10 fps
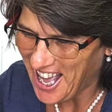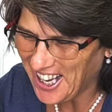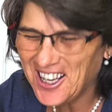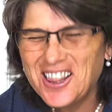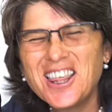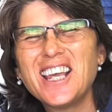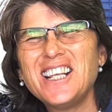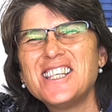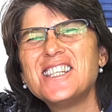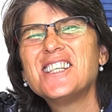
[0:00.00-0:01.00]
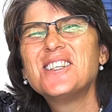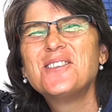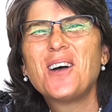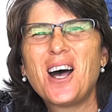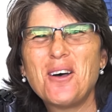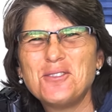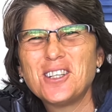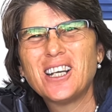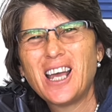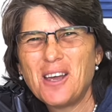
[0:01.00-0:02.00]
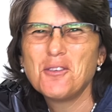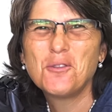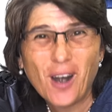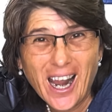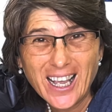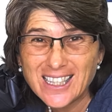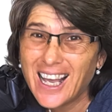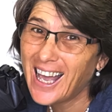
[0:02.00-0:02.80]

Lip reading: A good thing to do after every ride.